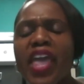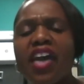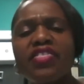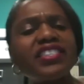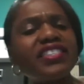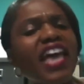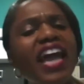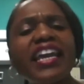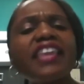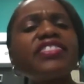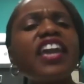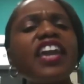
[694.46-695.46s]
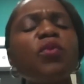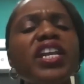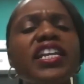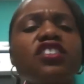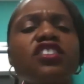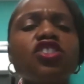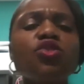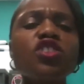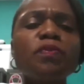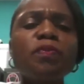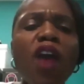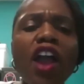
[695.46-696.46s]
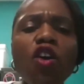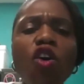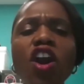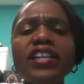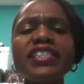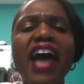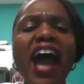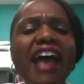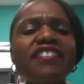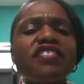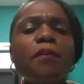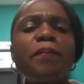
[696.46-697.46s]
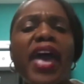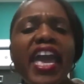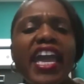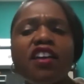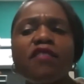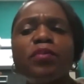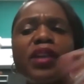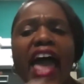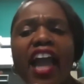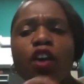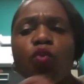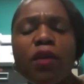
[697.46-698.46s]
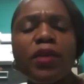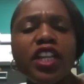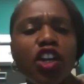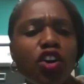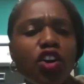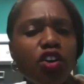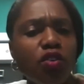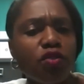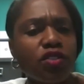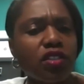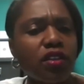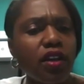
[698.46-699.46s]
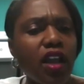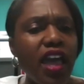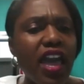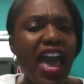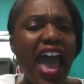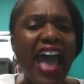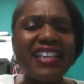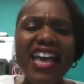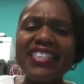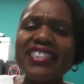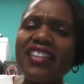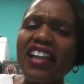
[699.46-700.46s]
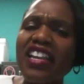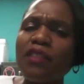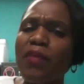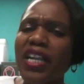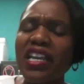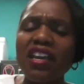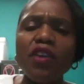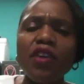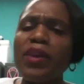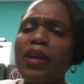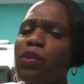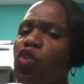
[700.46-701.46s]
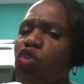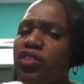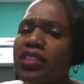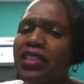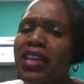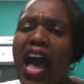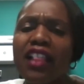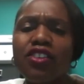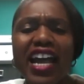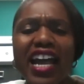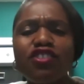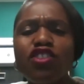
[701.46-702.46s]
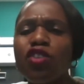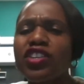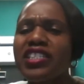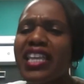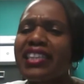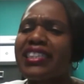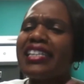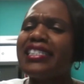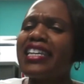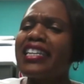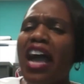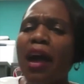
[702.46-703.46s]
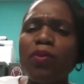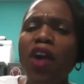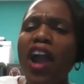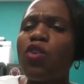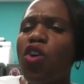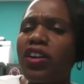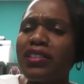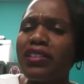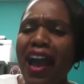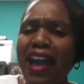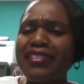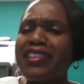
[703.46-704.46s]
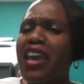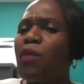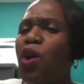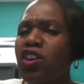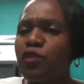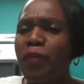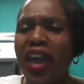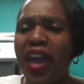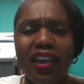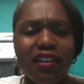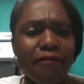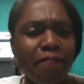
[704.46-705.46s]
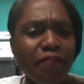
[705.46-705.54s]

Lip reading: The second thing we need to do is prioritize the pain of Black women and girls. As I studied many of the biblical scholars, I noticed that they did not prioritize Tamar's pain.